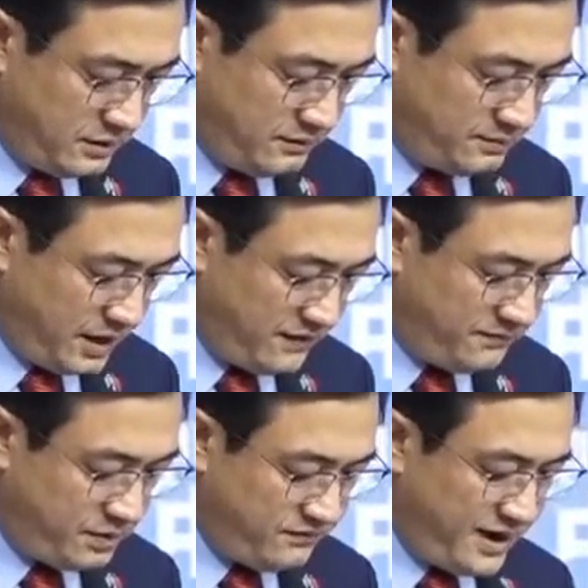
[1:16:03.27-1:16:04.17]
have
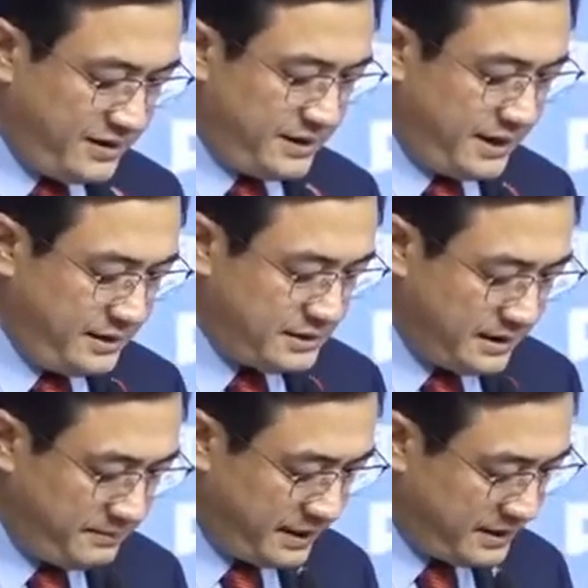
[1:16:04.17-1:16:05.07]
provided
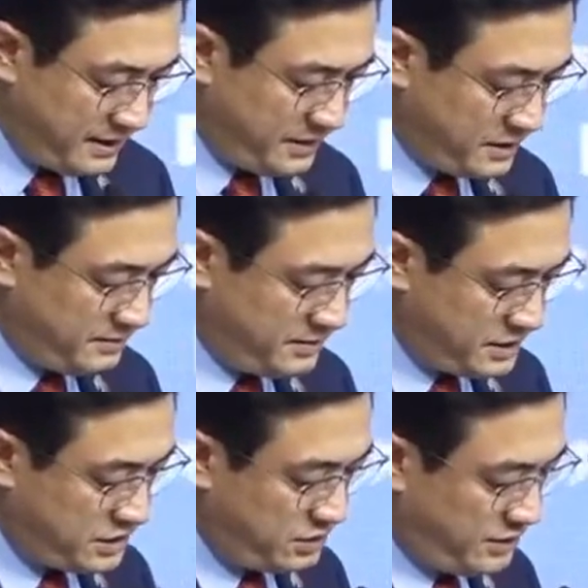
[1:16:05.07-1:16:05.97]
anti-pandemic
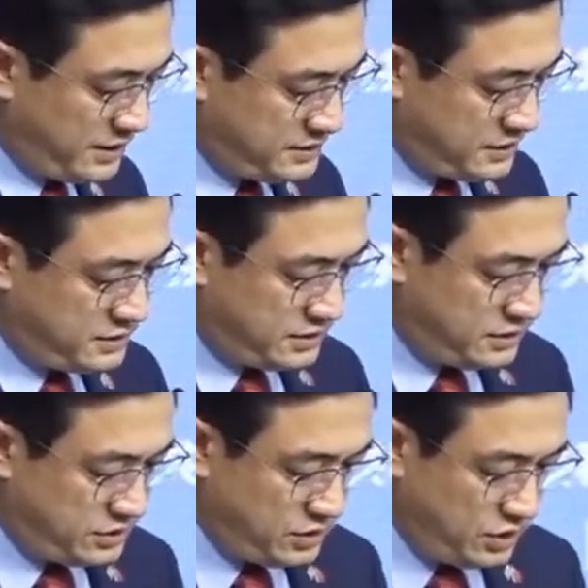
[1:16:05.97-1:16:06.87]
material
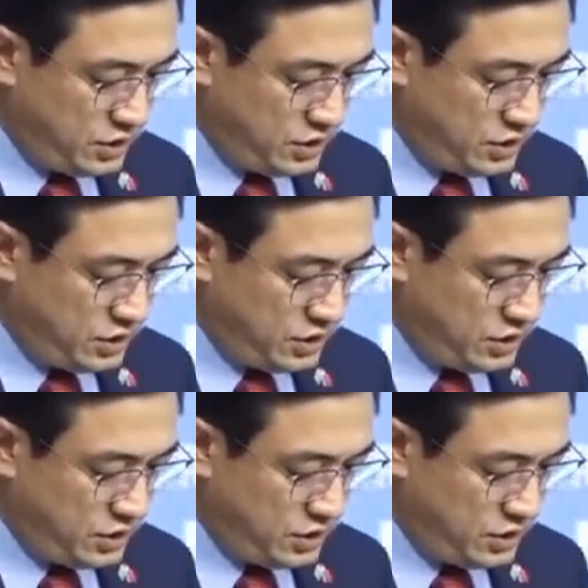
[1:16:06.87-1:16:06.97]
assistance